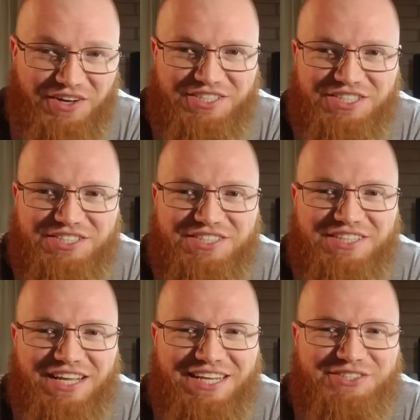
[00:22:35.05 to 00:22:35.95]
it's just
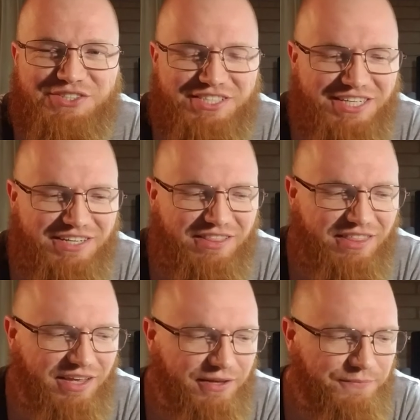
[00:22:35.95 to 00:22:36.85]
interesting to
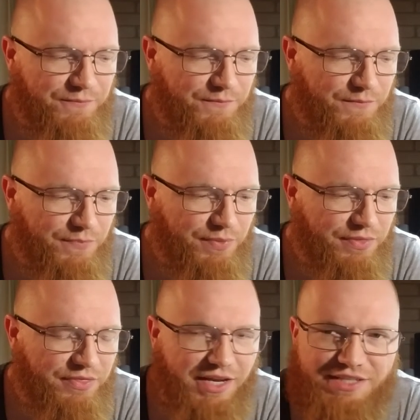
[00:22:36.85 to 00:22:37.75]
think
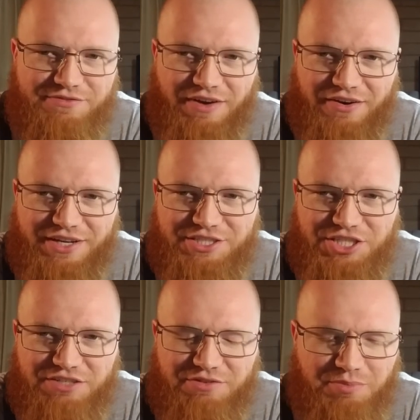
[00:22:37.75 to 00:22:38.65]
that it's very
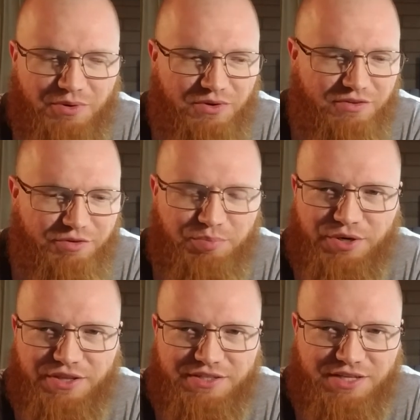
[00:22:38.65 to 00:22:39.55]
achievable if you put
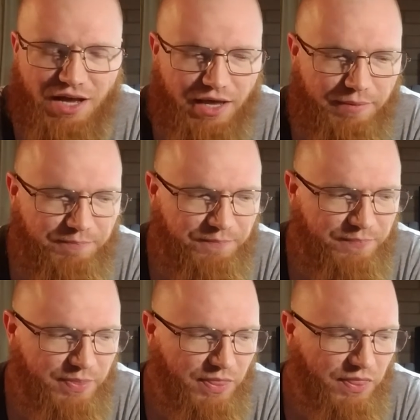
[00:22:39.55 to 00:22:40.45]
in the time.
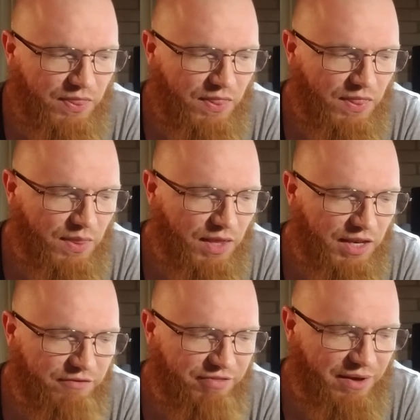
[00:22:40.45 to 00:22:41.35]
And
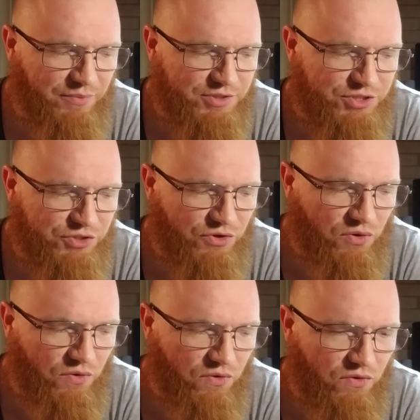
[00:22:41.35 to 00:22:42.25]
if that was your
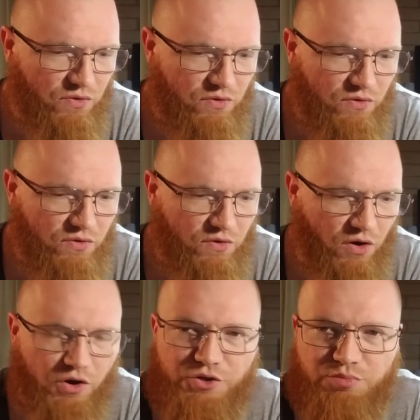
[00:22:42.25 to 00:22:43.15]
goal,
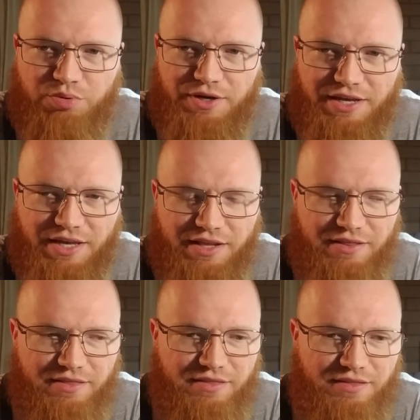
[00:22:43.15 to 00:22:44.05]
are you putting
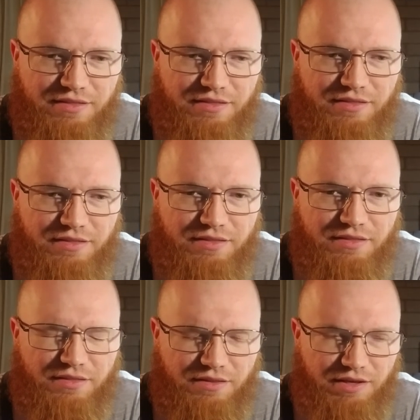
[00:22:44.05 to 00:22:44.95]
in
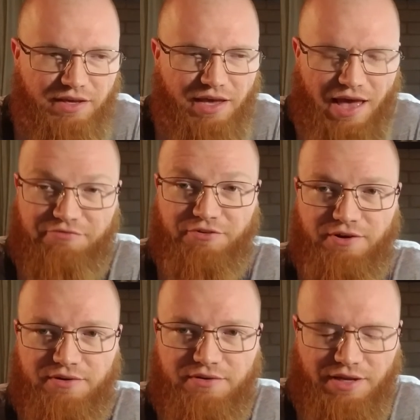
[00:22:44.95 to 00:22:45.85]
the effort
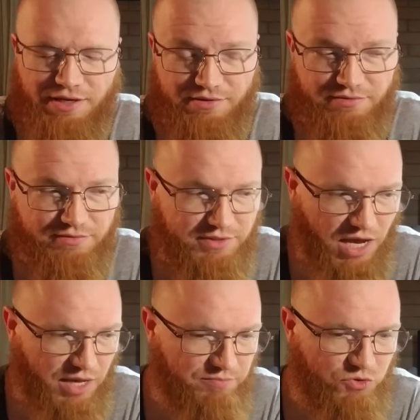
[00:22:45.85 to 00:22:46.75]
and
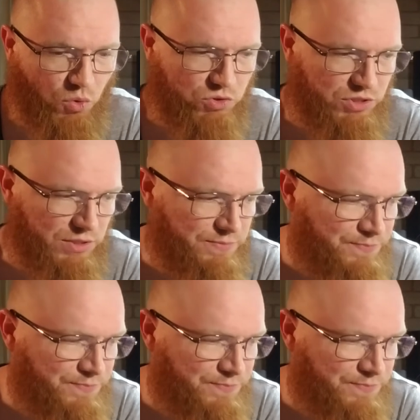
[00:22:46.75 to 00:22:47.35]
time towards it?